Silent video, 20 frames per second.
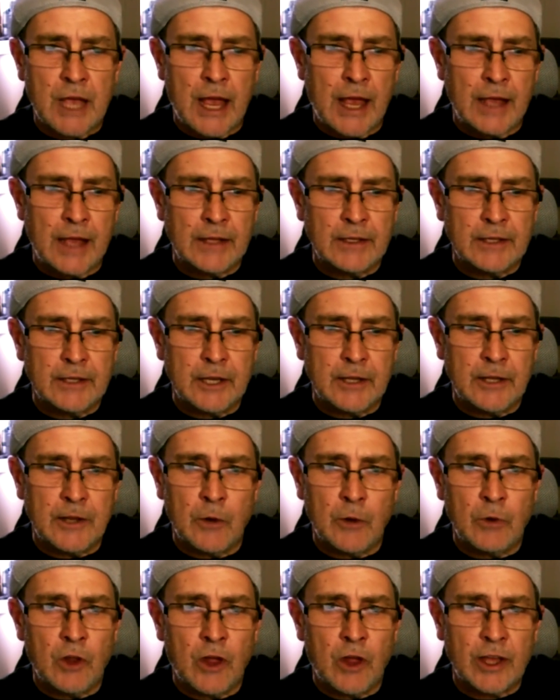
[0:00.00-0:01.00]
and
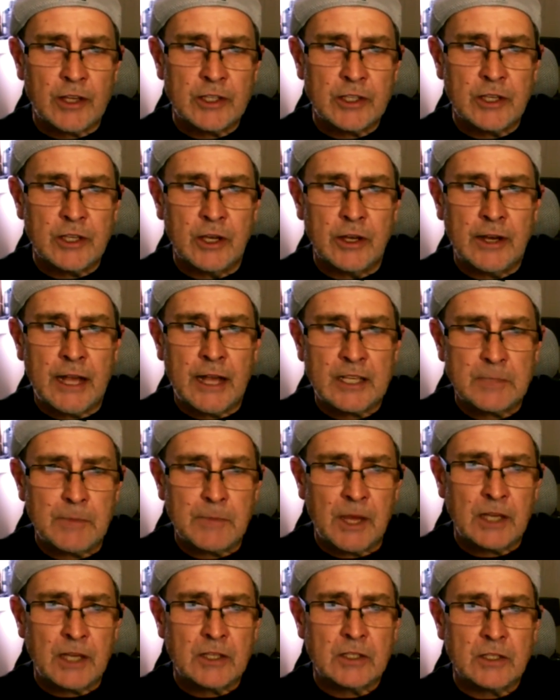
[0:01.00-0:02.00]
they'll like certain
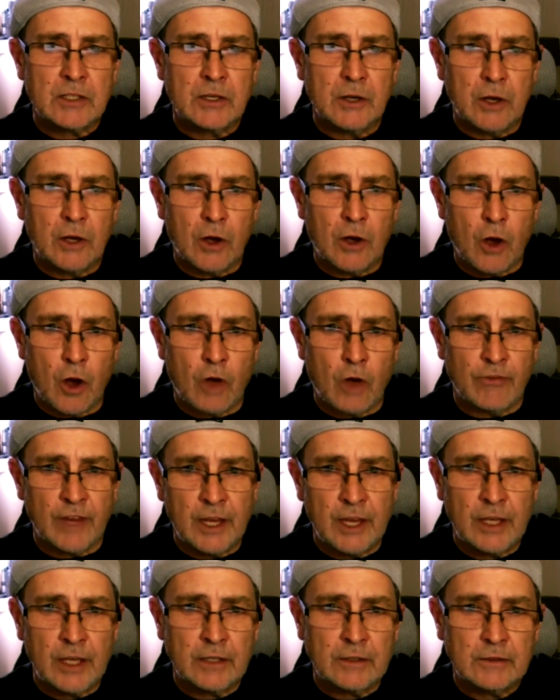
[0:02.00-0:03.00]
aspects of
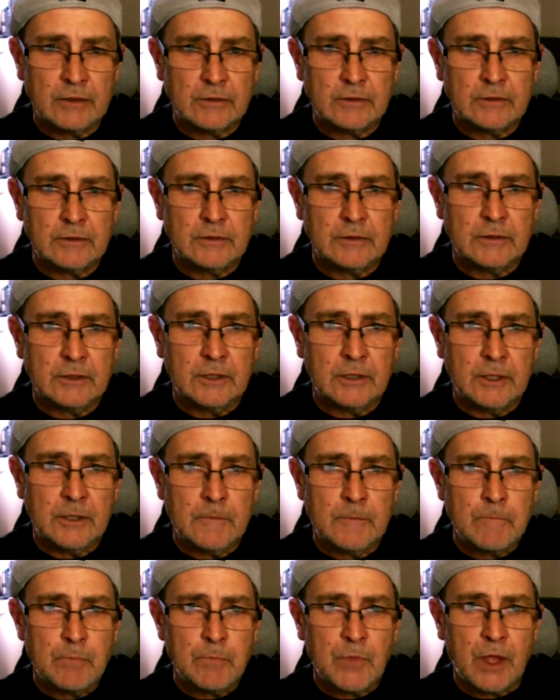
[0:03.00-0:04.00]
it
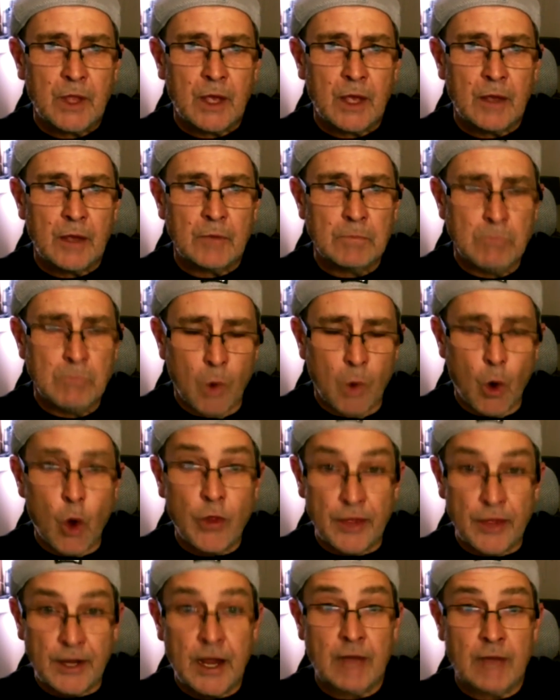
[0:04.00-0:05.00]
yeah.
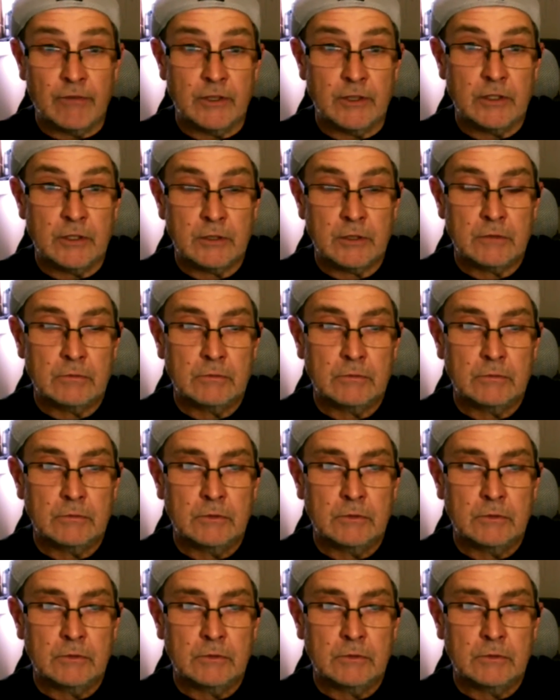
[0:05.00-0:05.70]
more than others.